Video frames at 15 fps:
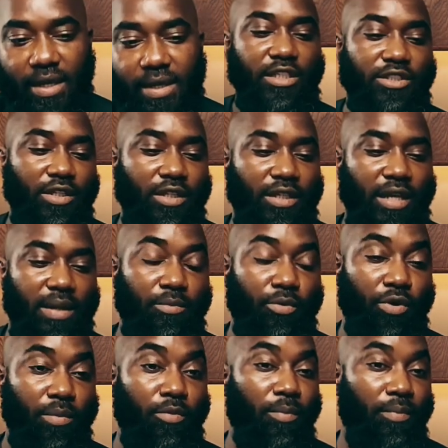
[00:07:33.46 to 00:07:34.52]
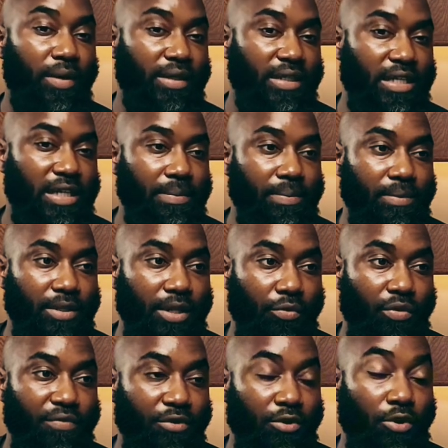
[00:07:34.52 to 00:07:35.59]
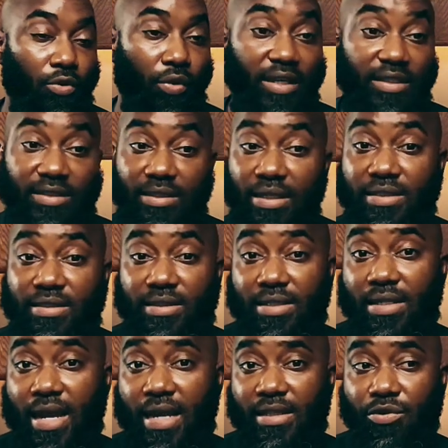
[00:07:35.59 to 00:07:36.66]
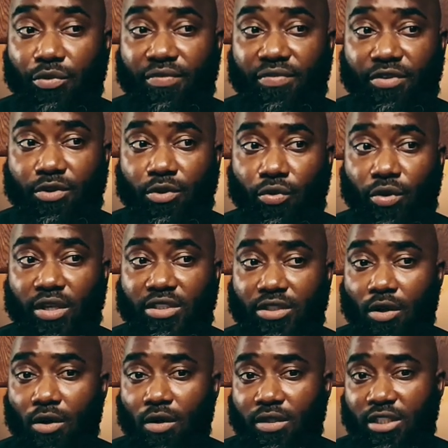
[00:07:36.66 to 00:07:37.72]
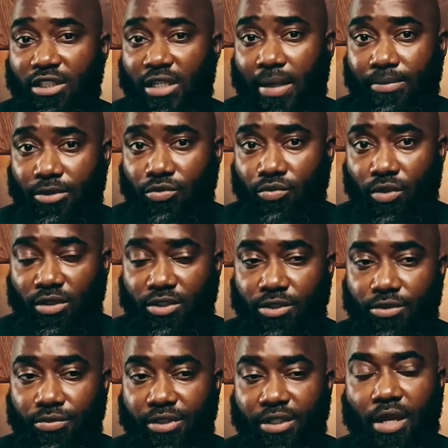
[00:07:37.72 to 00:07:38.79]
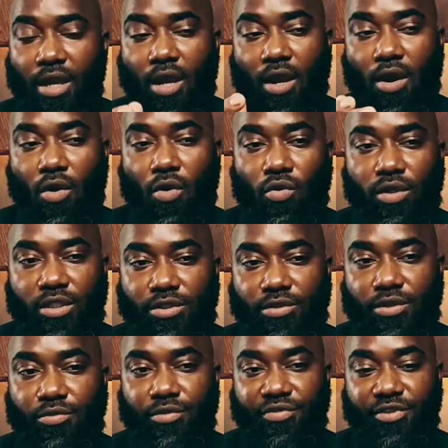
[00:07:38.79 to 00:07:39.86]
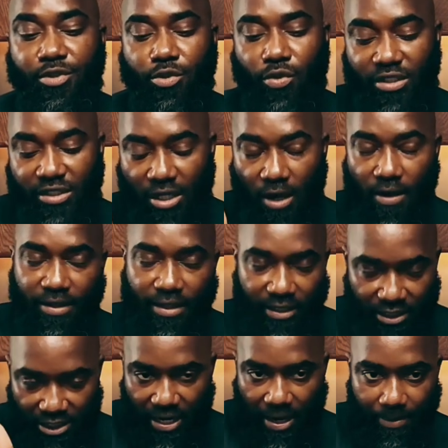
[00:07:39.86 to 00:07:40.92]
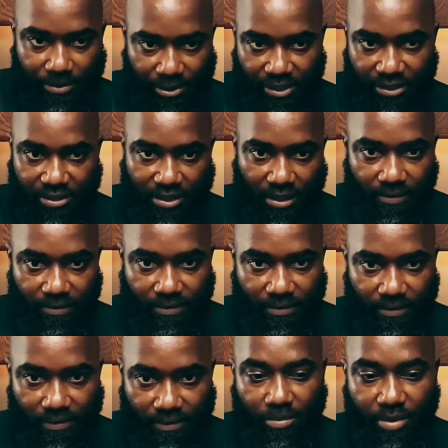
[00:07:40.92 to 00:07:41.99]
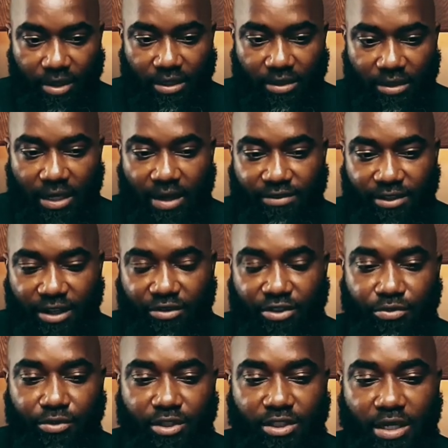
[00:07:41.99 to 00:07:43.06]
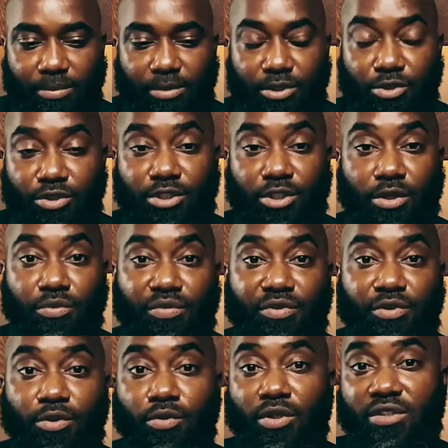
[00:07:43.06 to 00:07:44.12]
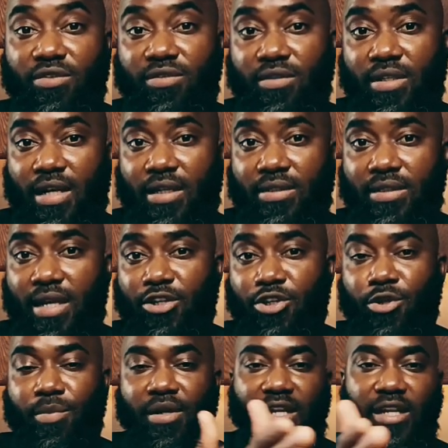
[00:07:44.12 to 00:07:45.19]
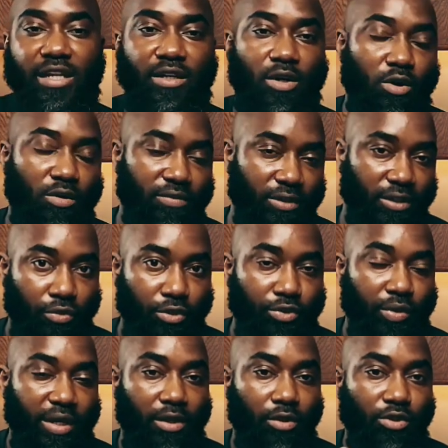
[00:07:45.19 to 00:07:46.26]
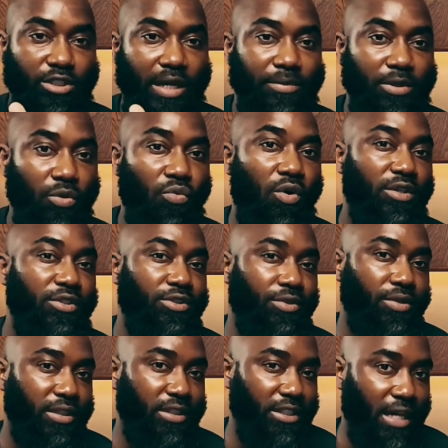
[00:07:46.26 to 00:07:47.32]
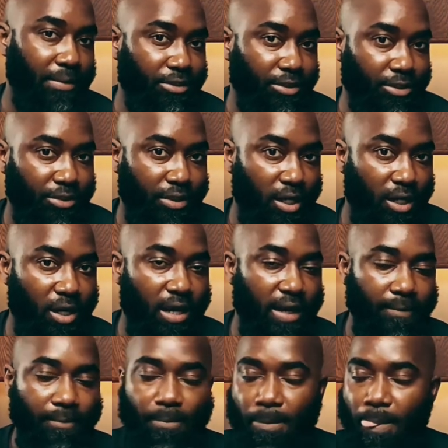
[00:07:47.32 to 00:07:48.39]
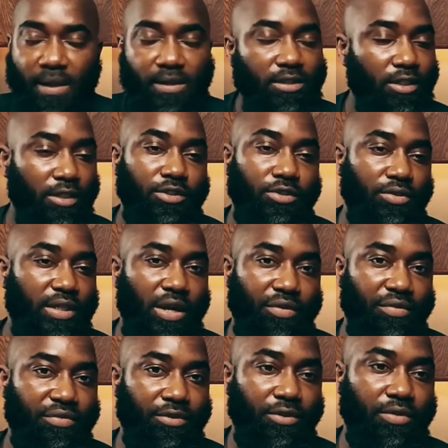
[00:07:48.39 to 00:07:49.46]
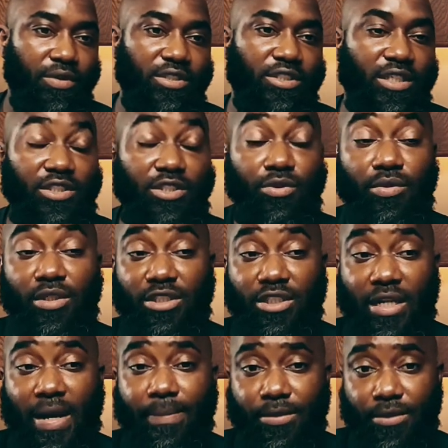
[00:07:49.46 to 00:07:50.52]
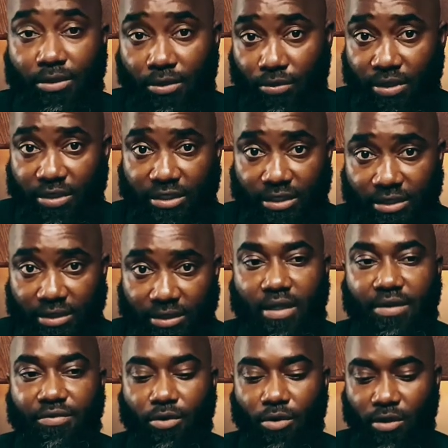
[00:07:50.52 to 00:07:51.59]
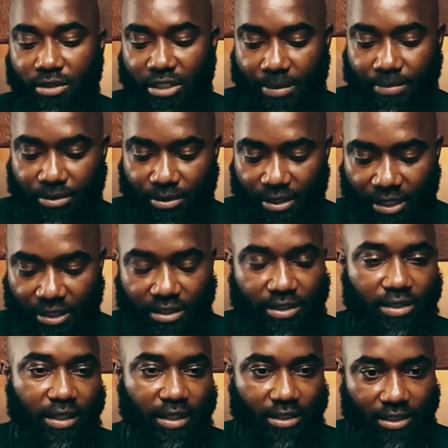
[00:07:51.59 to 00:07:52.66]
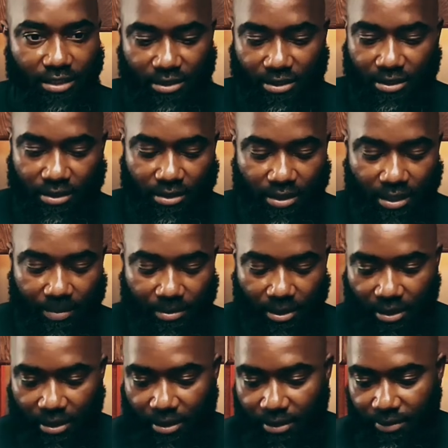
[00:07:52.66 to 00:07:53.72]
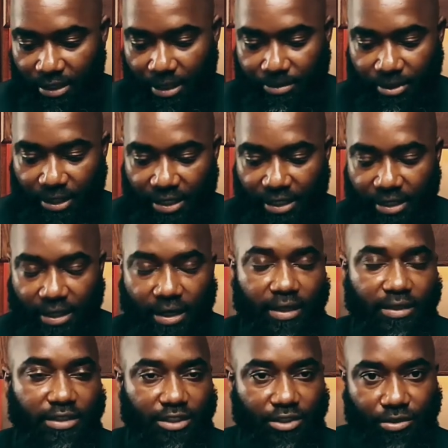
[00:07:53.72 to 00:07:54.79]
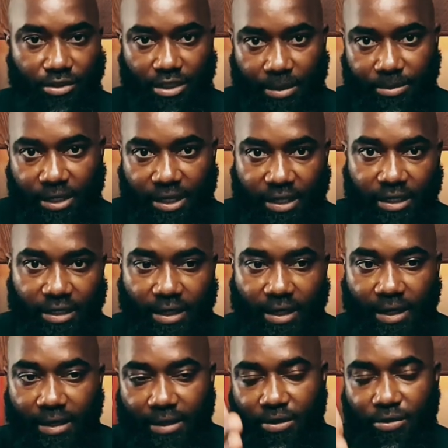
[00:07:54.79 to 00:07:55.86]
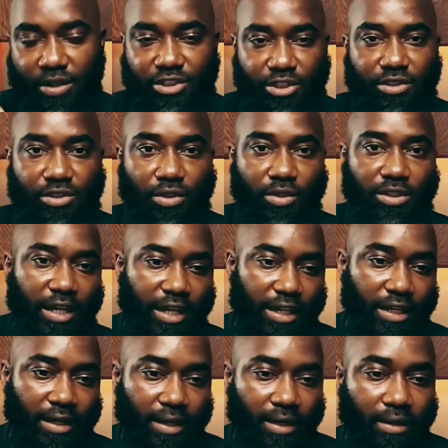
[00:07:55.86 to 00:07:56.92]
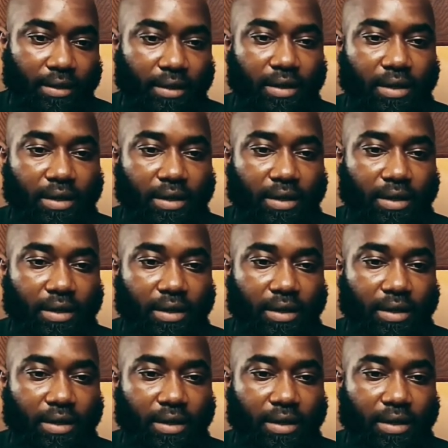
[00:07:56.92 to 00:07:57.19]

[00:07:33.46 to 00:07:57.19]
It is going to get more and more, but keep the review quiz is not the review quiz on the chapters 1 to 3. Only do the review quiz on the chapter itself. Because after every 3 chapters, you see a review quiz that's accumulating over, which will include chapter 1 to the chapter you are at. Don't do that review quiz. Just do the chapter quizzes. If you're on chapter 8 today, just chapter 8 and 9, just do chapter 8 and 9, questions on 8 and 9.